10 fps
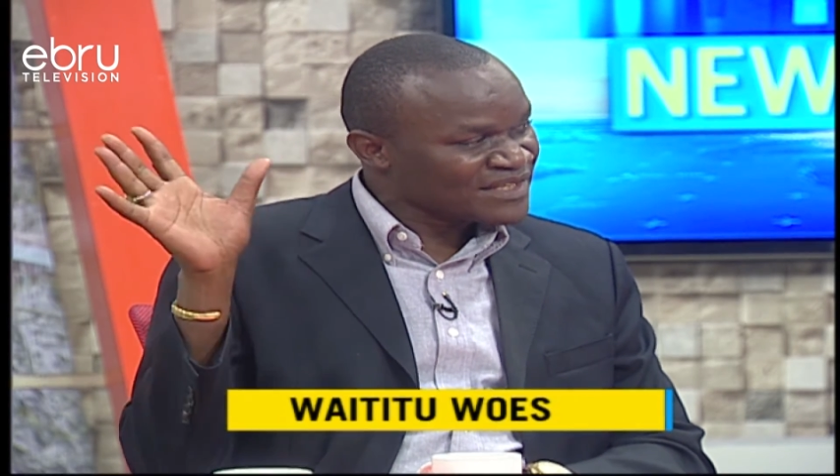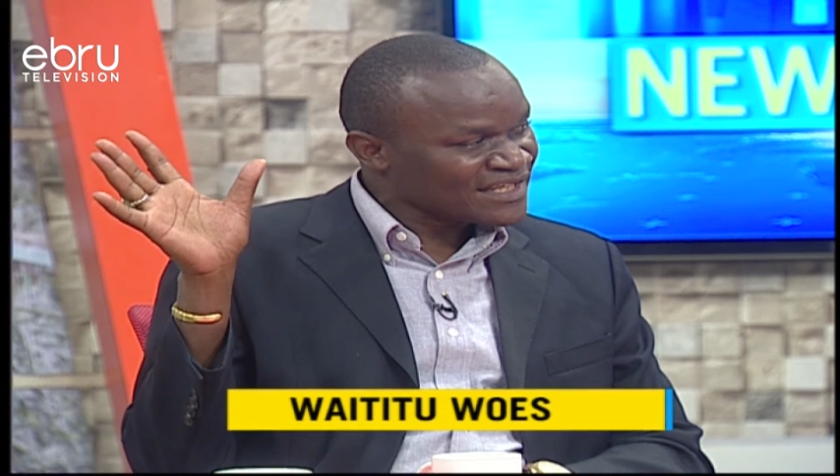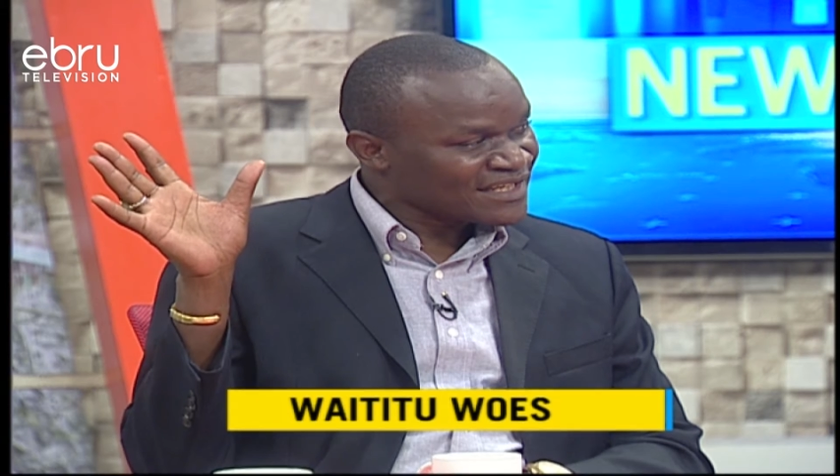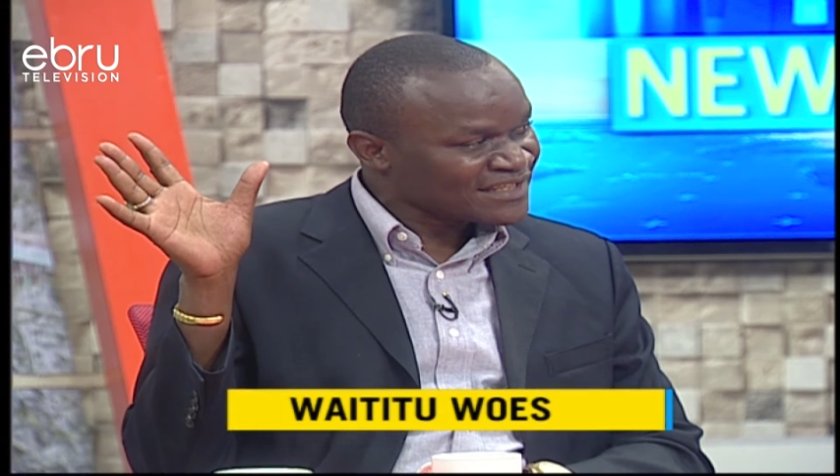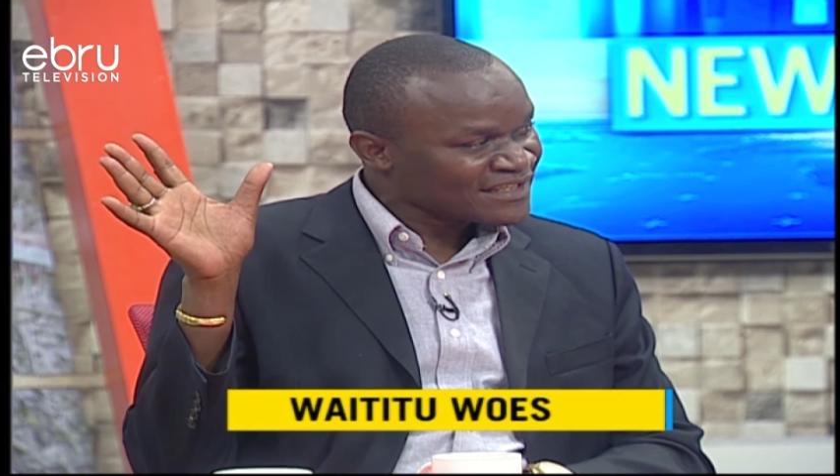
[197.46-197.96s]
He
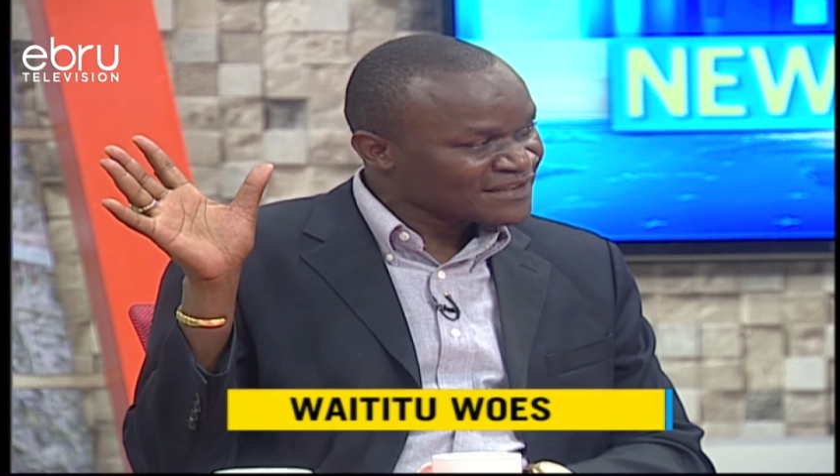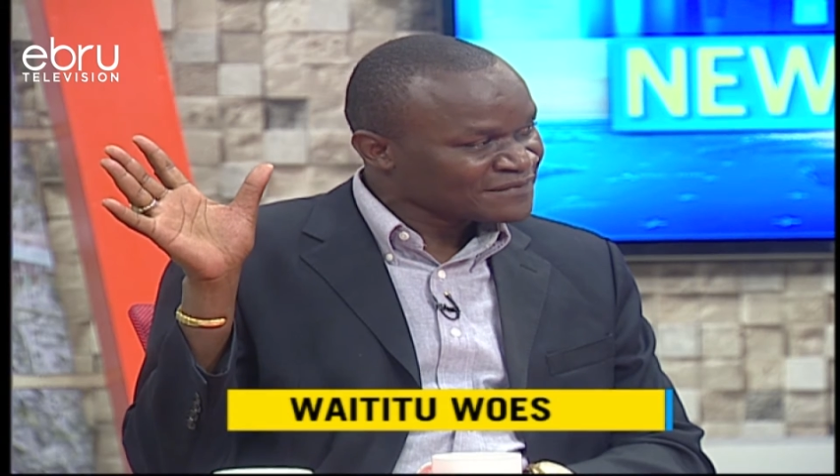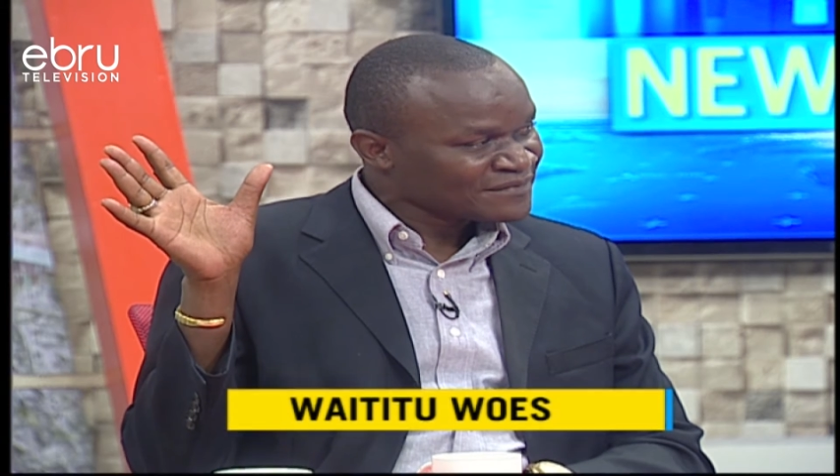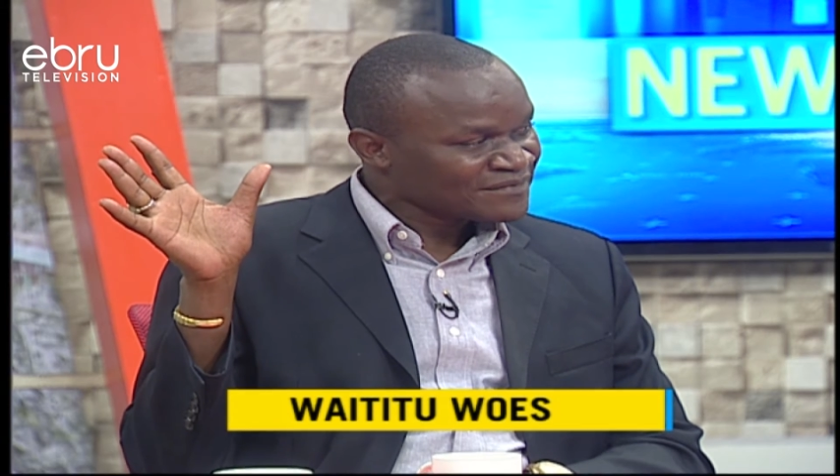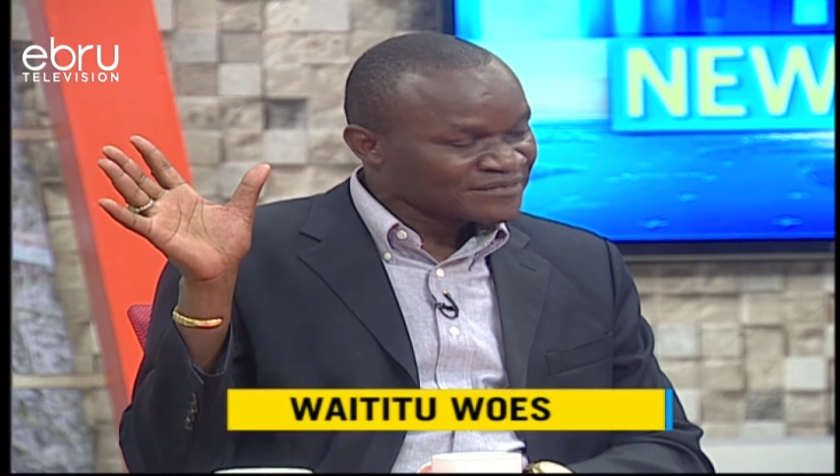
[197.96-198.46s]
was watching
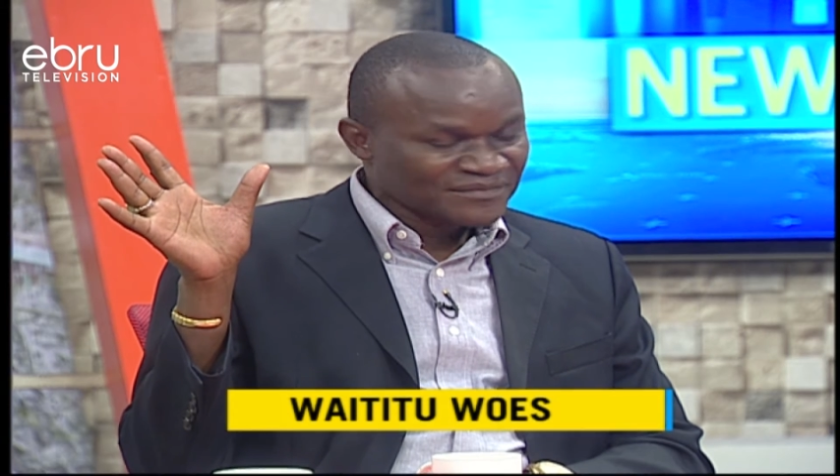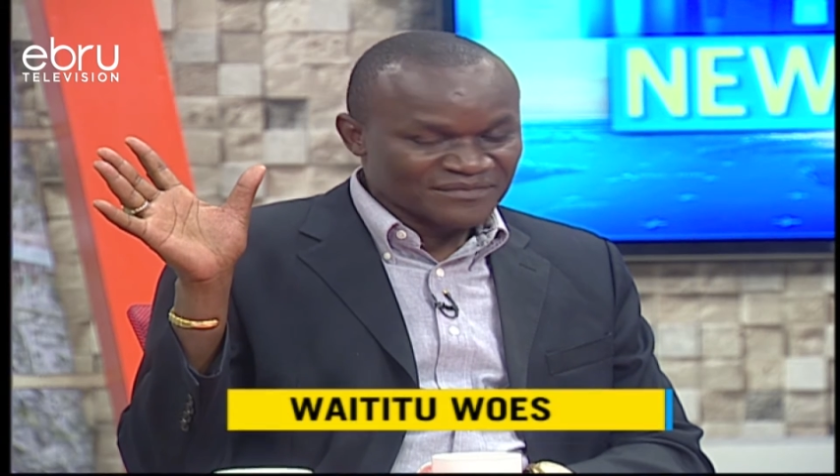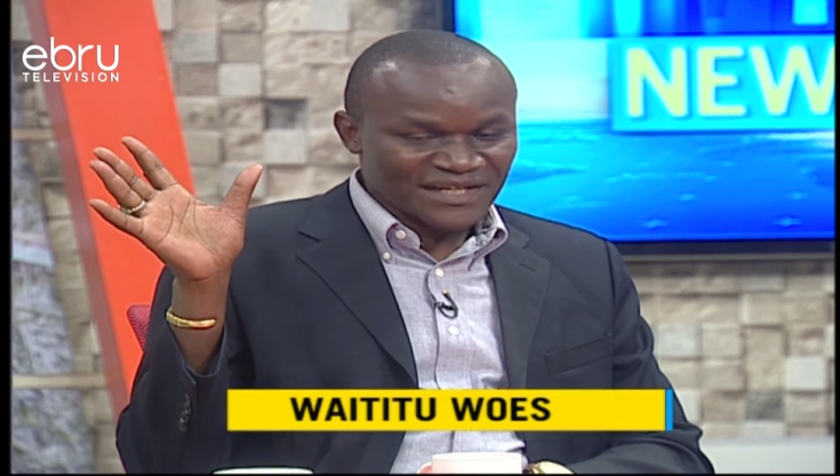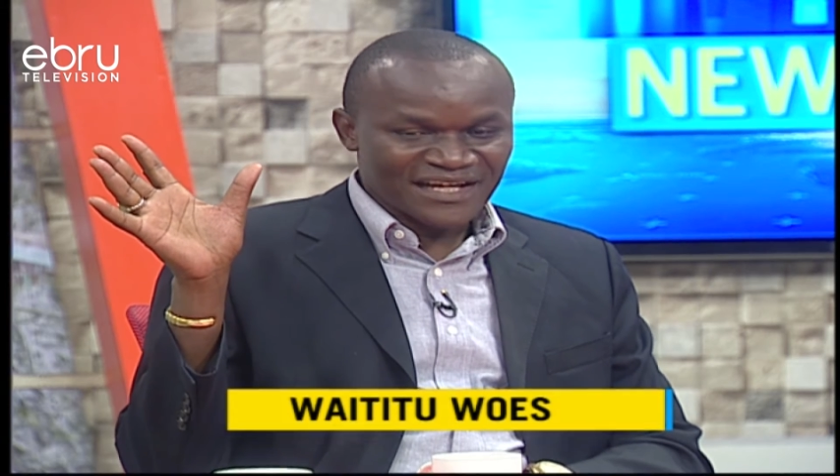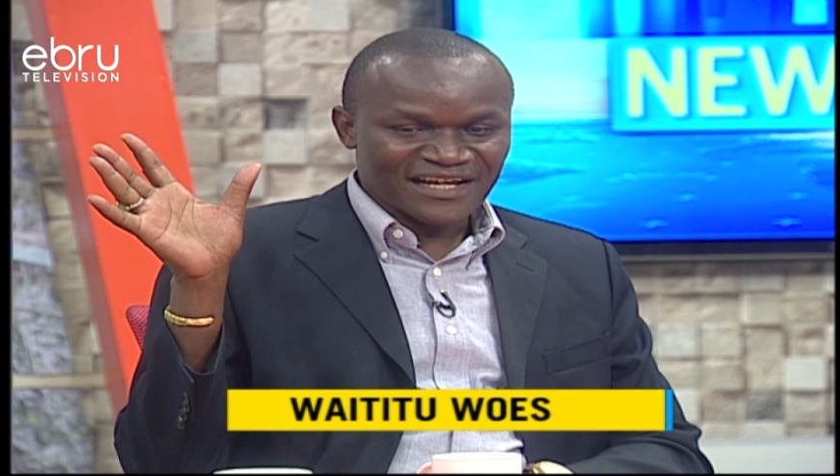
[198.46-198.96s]
from
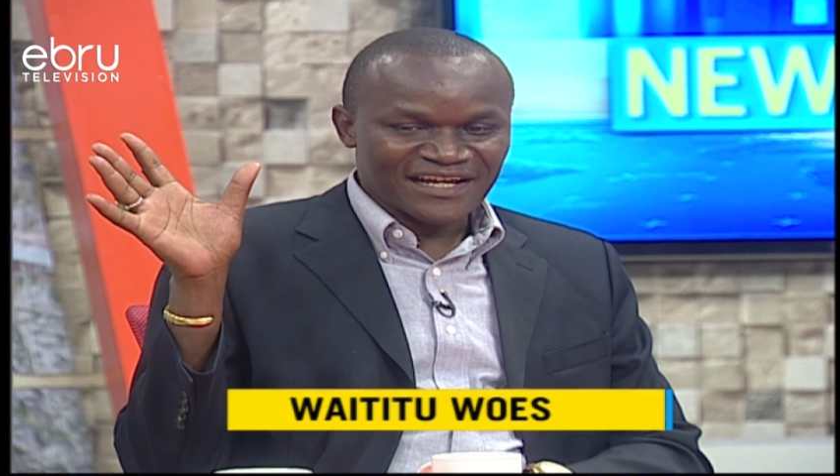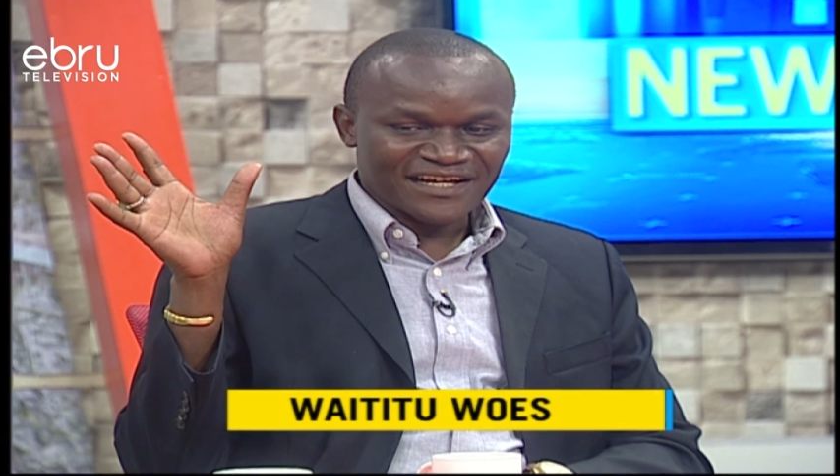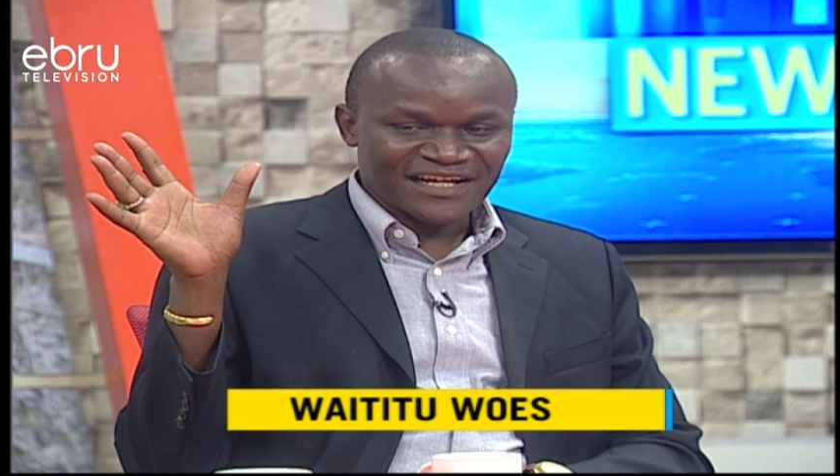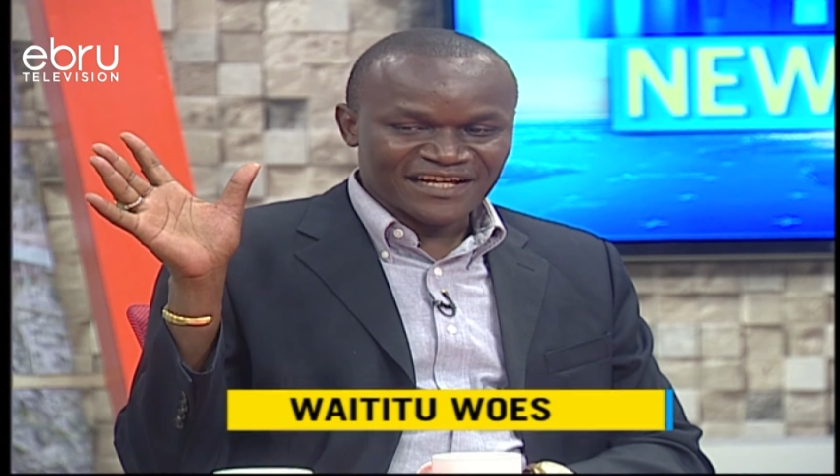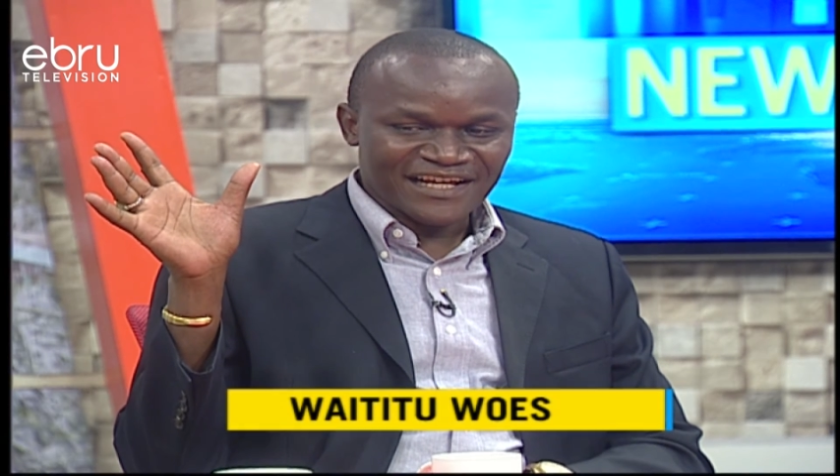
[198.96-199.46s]
Nakuru
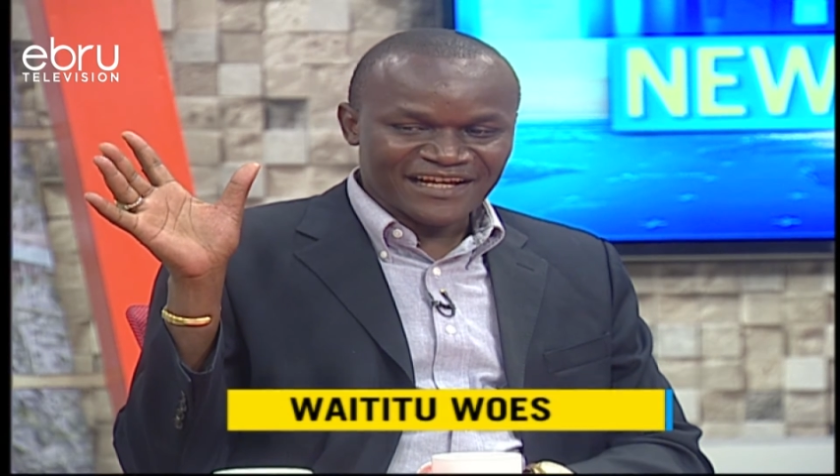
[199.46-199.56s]
County.